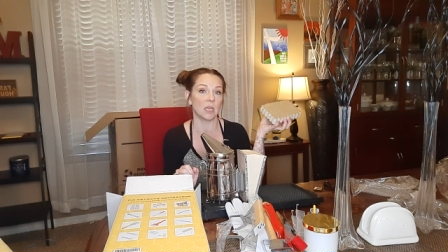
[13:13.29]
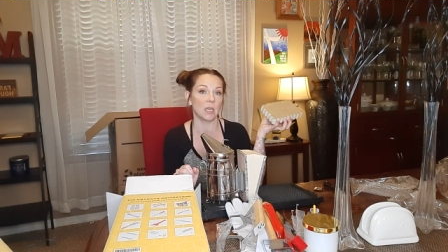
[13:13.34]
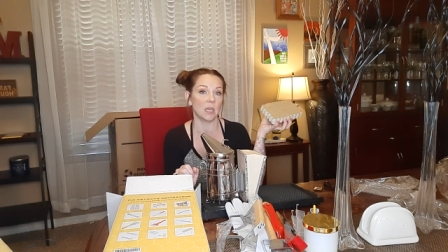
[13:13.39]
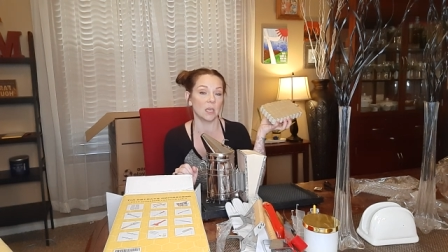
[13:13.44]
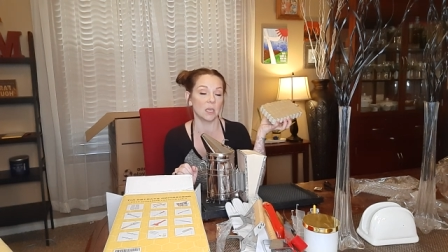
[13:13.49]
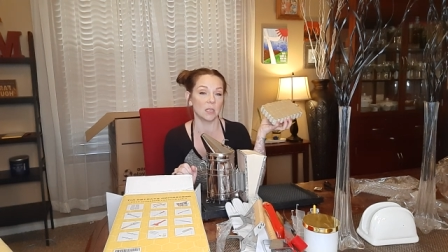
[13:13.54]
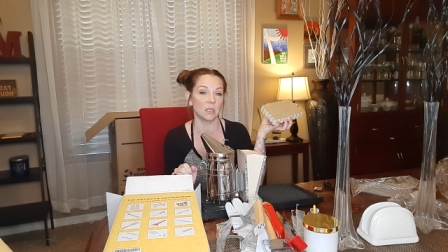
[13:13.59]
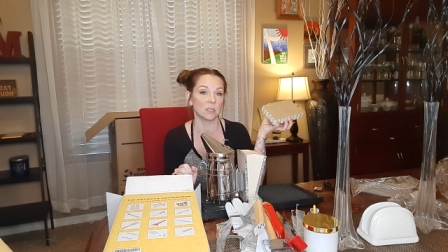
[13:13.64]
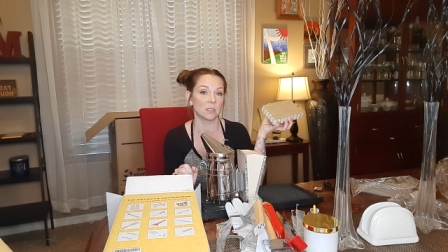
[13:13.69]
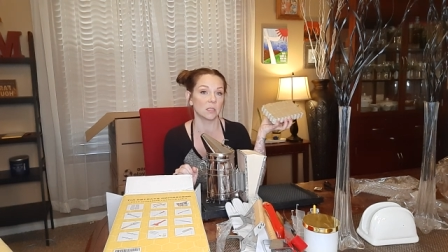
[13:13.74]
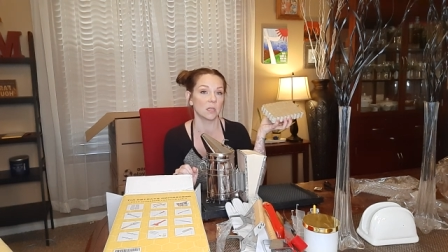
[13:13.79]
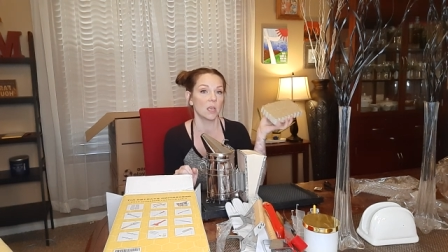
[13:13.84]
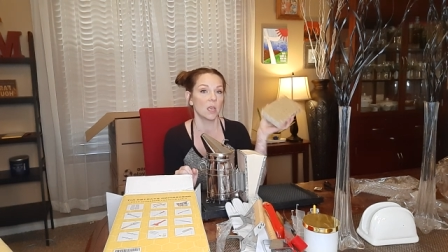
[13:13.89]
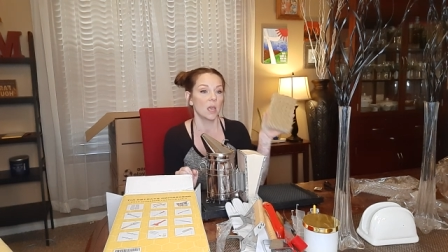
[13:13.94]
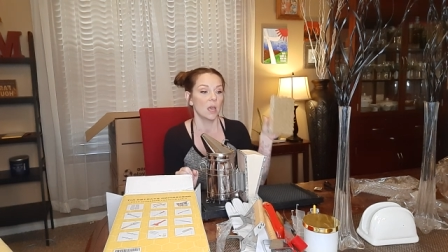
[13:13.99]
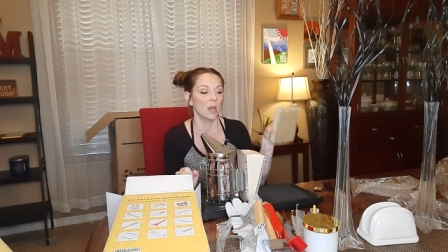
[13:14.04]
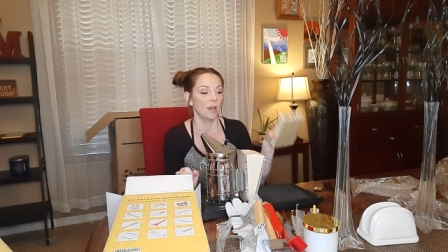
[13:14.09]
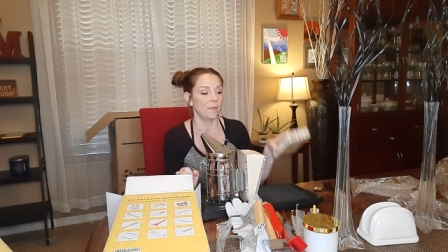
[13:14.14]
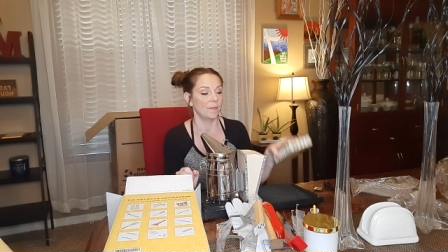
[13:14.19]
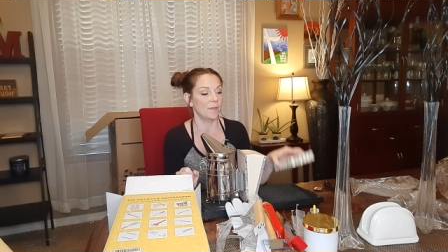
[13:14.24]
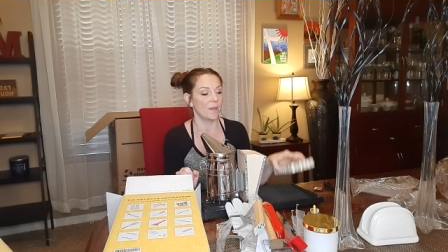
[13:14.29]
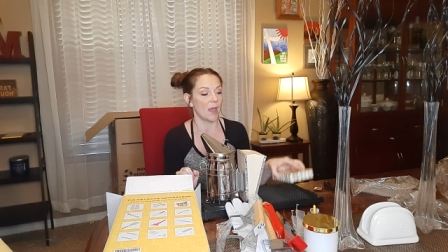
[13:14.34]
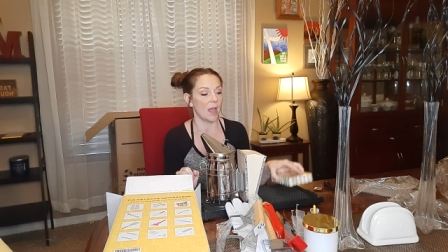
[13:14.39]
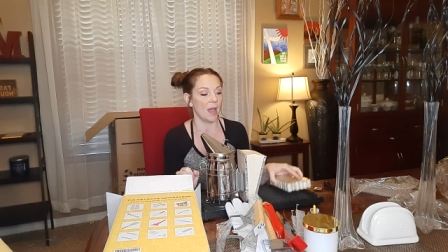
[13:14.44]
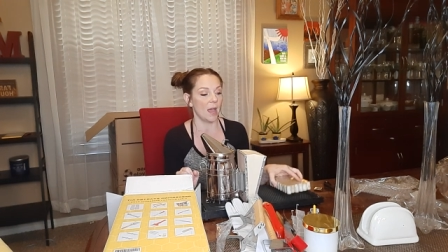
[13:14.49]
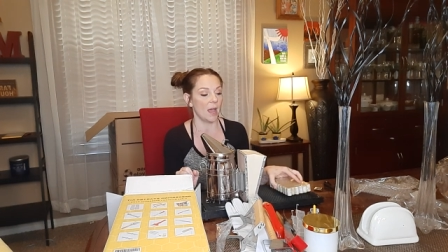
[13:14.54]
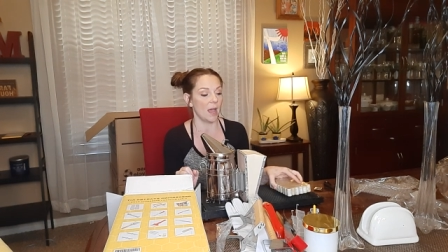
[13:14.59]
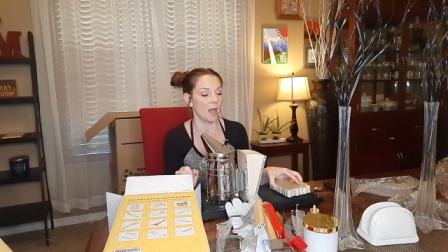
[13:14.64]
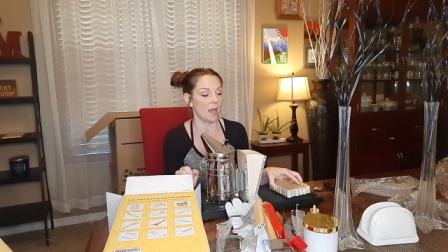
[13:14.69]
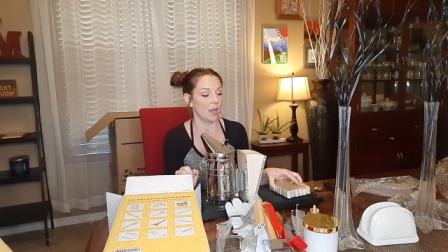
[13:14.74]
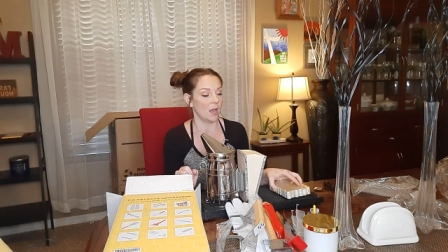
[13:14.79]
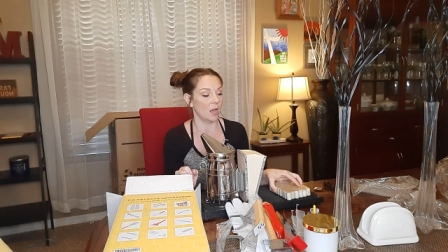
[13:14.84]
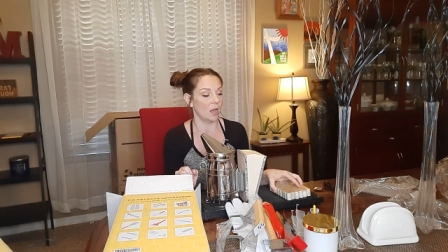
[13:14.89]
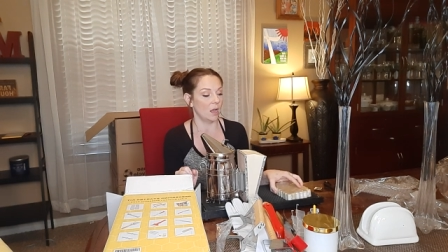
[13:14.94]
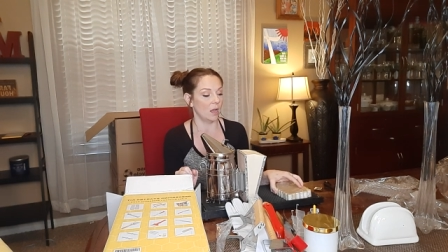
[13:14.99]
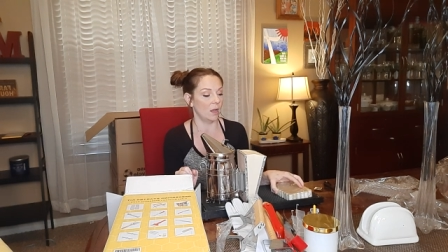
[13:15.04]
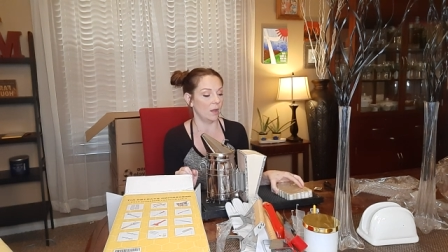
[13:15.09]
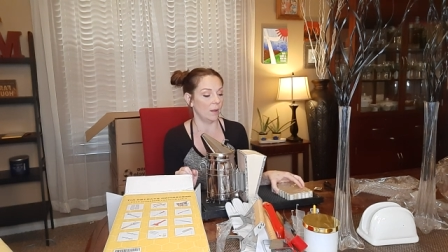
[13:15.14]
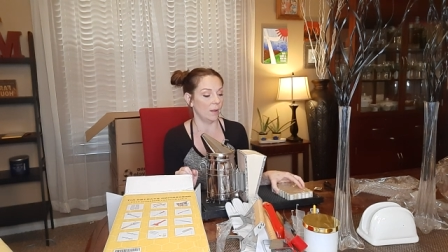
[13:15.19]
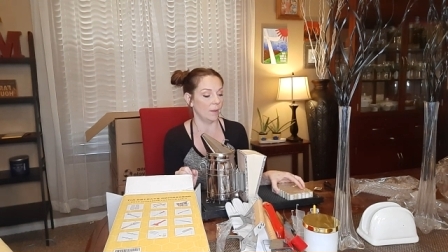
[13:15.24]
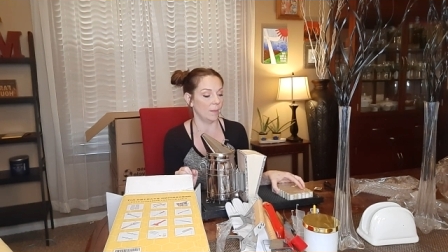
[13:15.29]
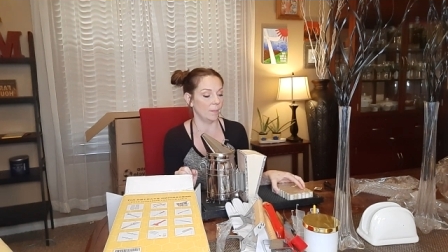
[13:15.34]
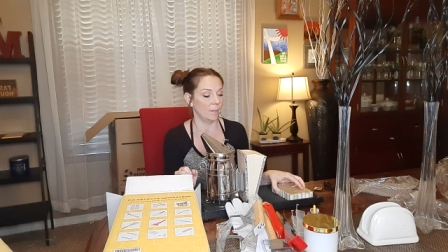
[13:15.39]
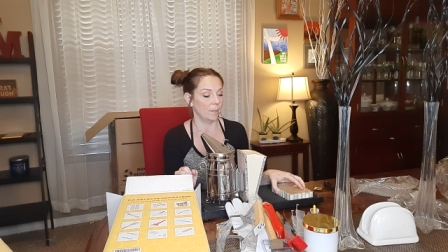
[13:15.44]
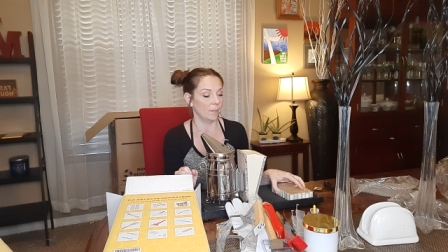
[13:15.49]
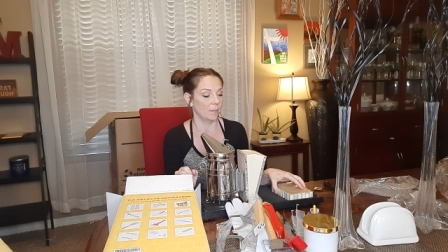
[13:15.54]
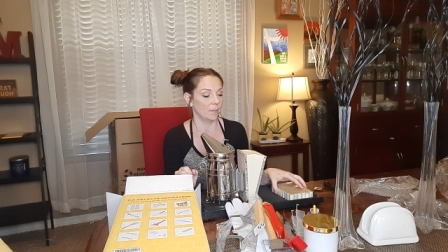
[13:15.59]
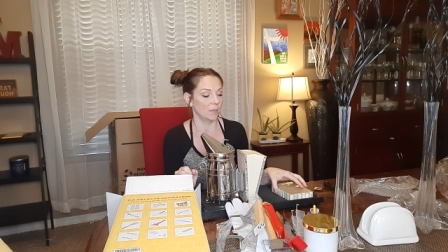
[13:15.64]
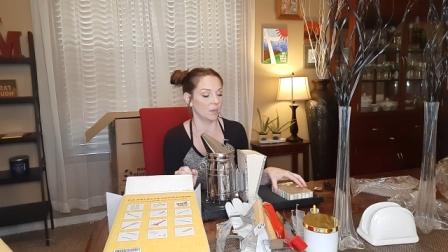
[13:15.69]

these, that um,